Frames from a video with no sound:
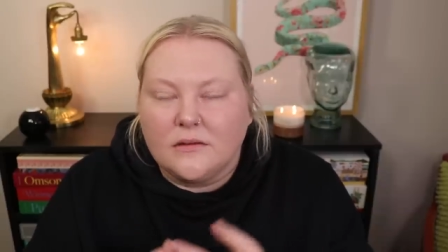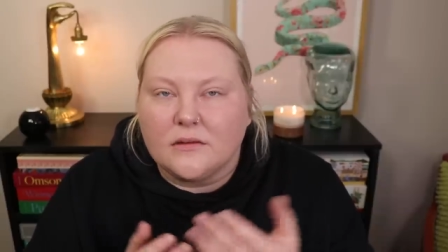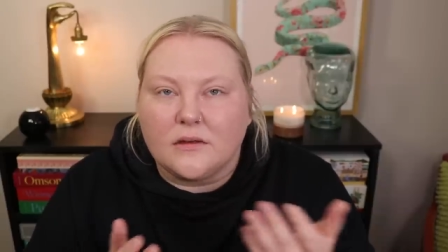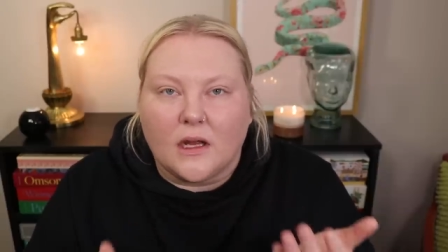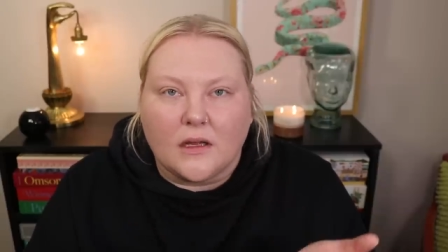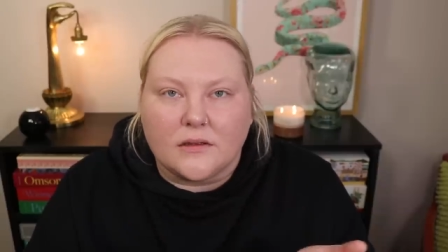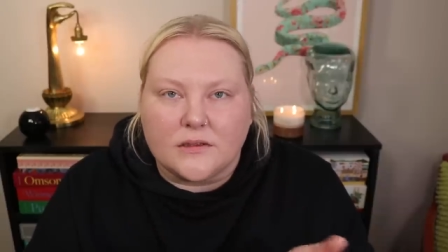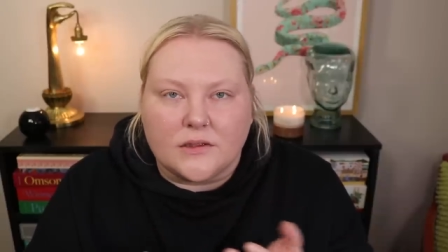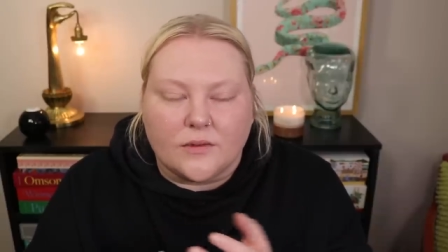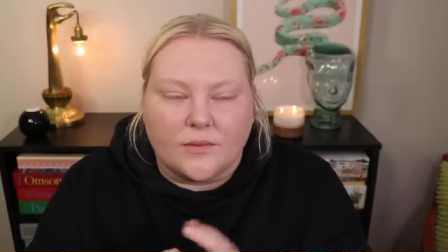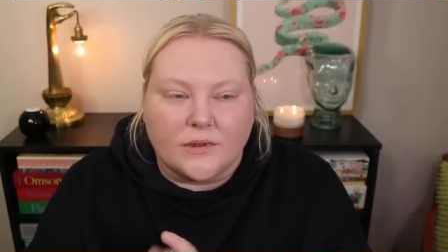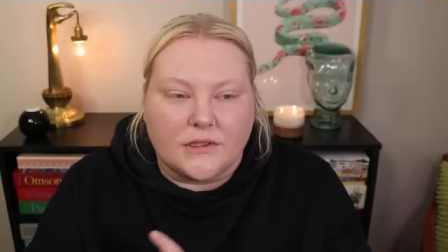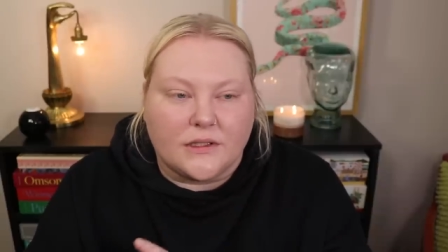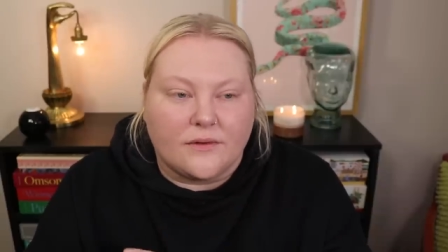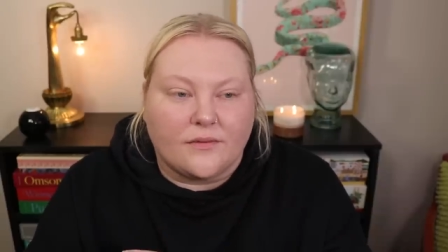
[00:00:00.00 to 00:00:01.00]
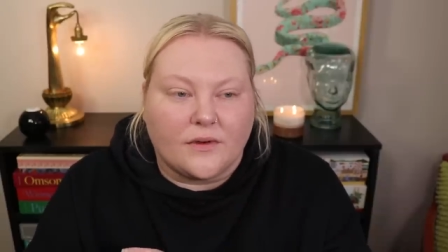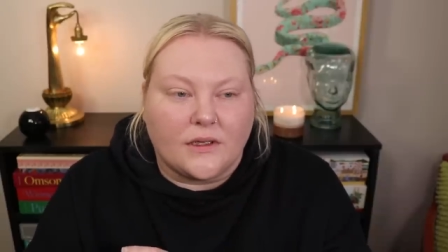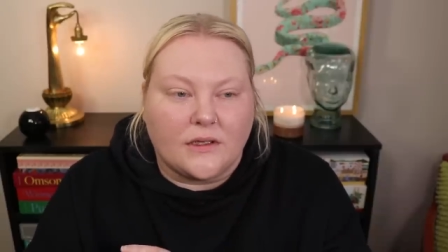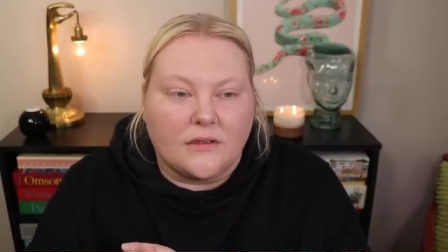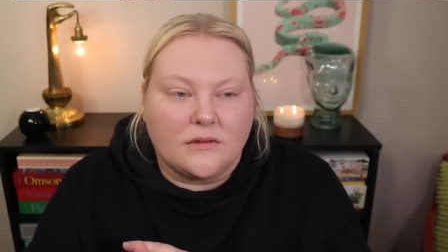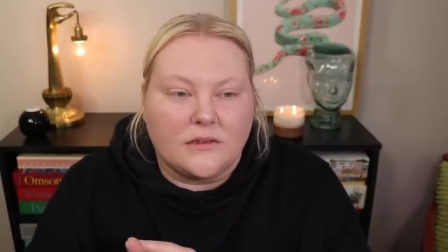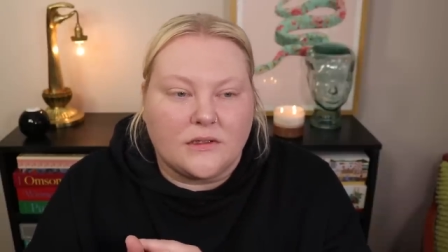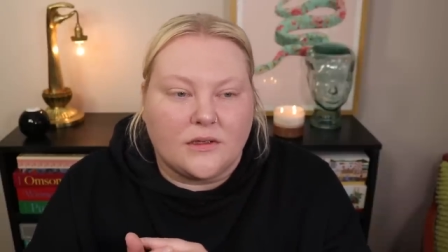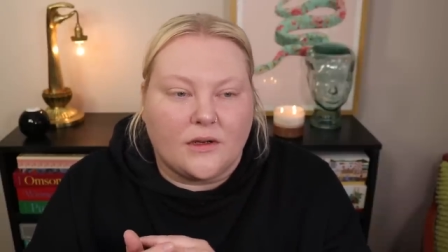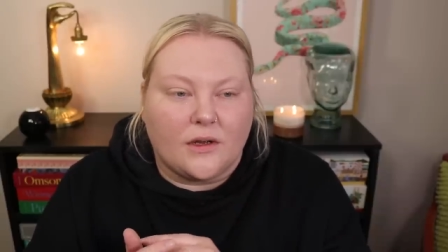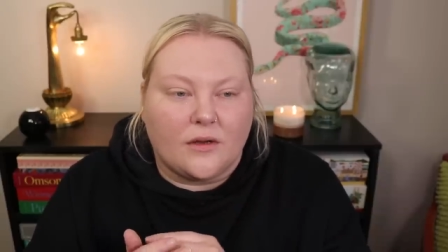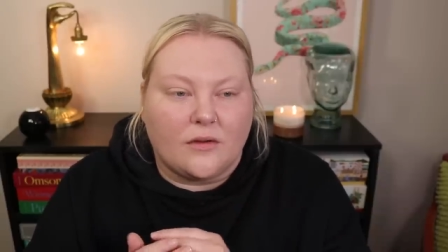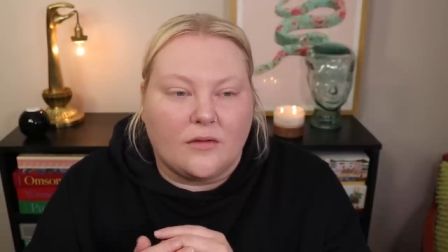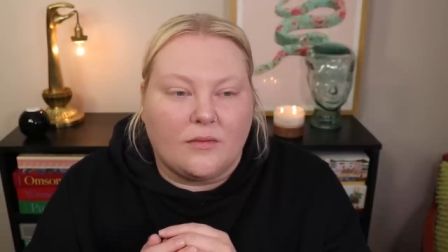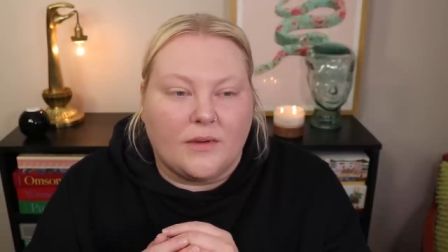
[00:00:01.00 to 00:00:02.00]
Not super different, you
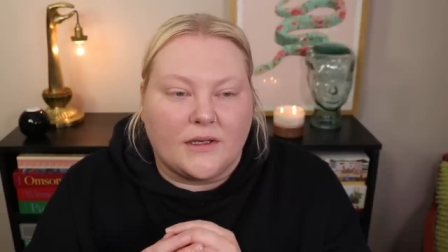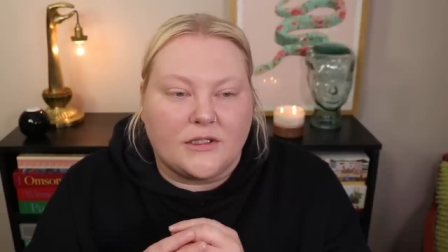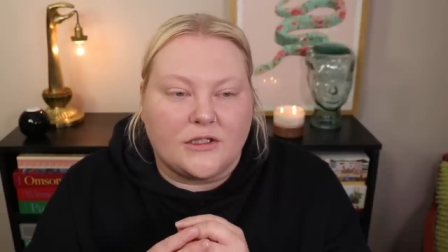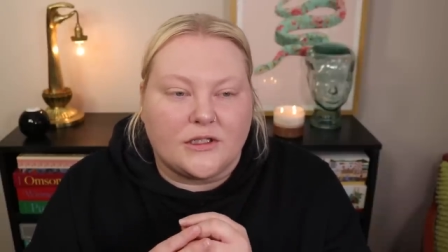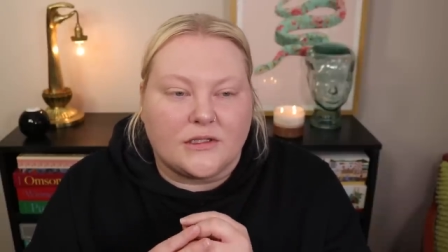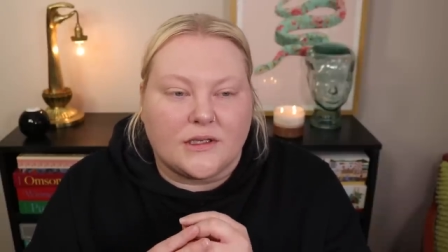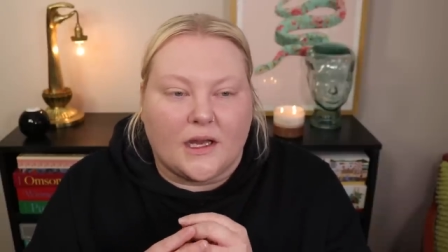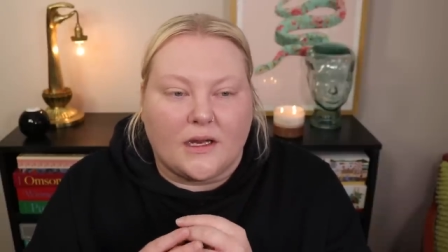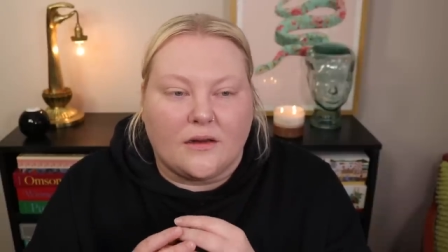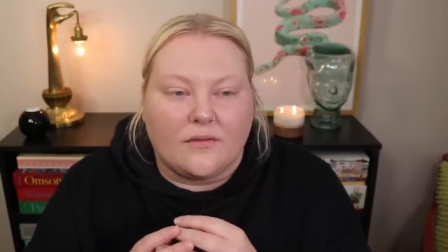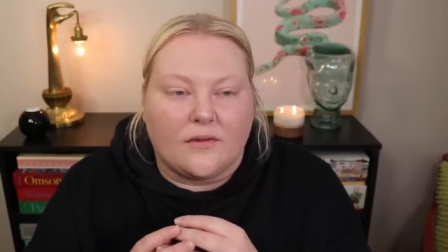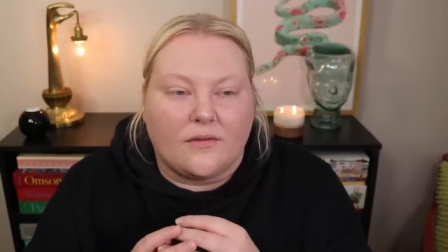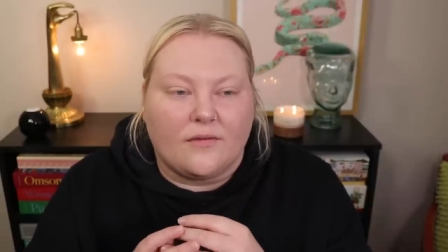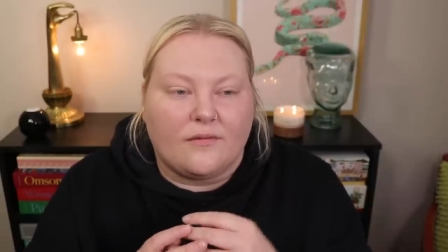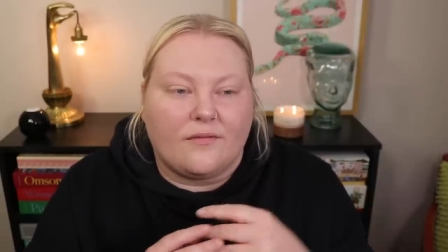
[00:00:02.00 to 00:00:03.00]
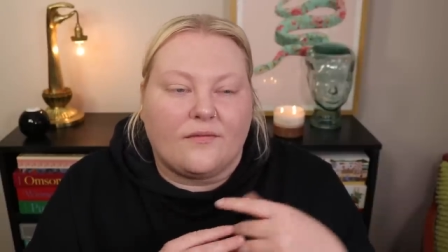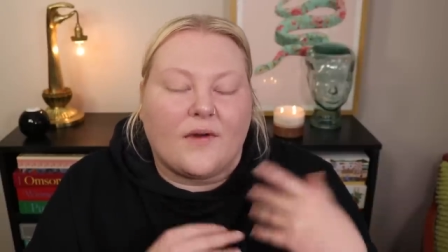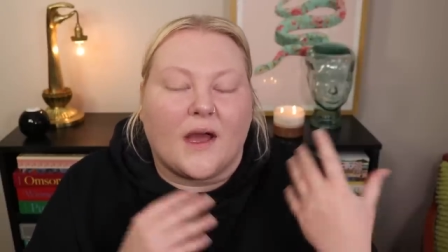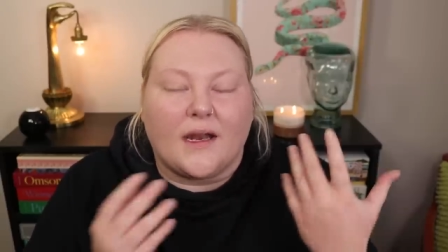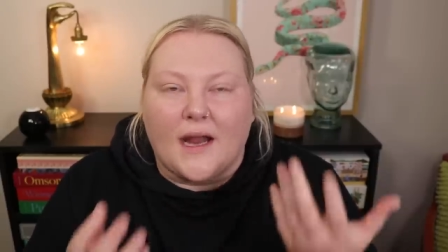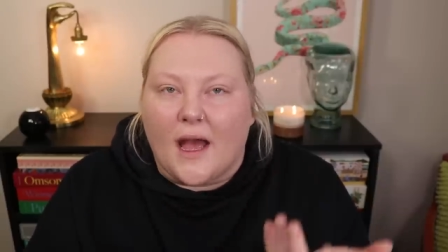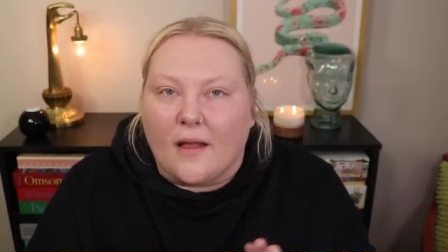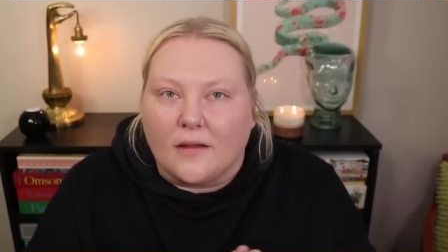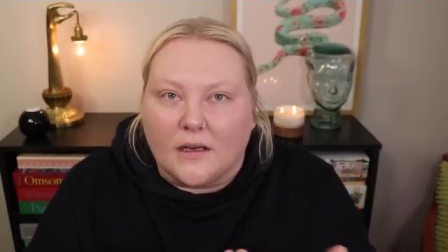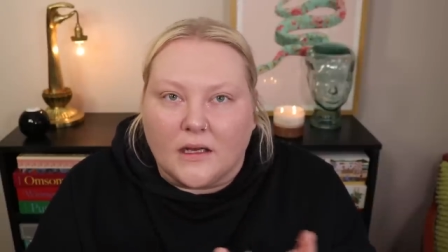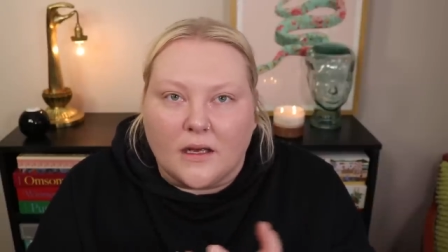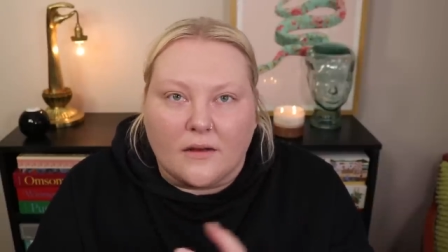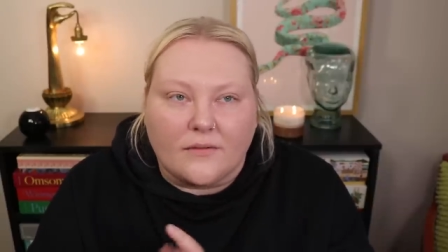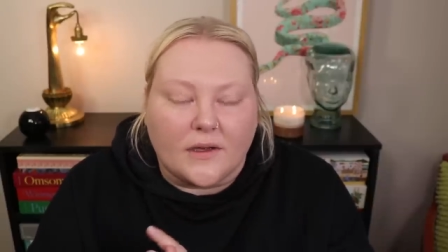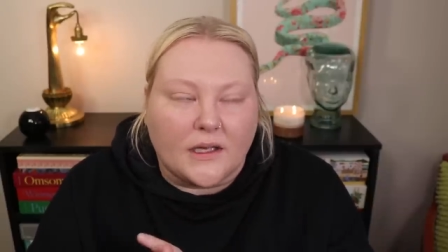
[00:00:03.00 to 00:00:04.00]
know, but it's just kind of the finality
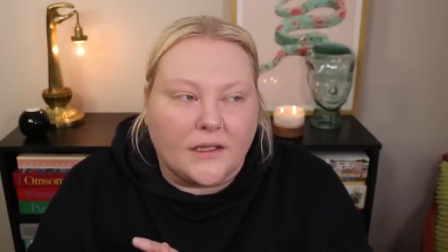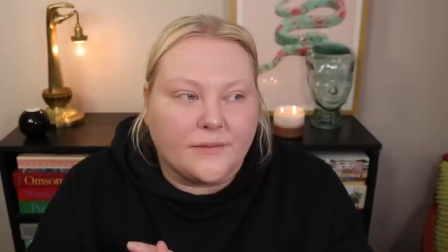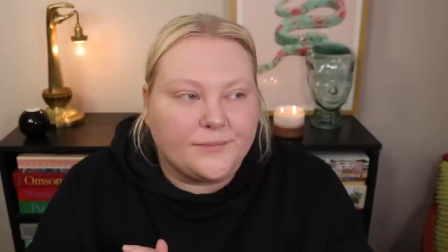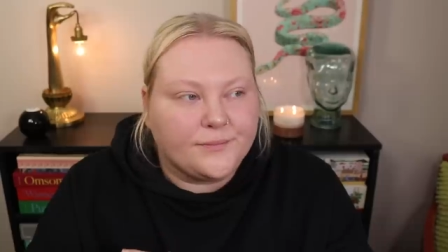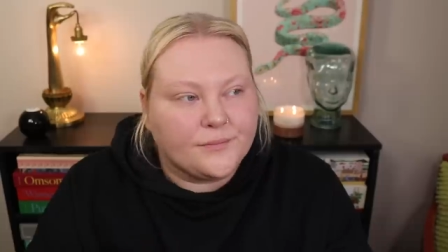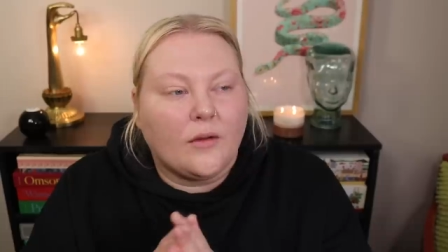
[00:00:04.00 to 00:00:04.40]
of it.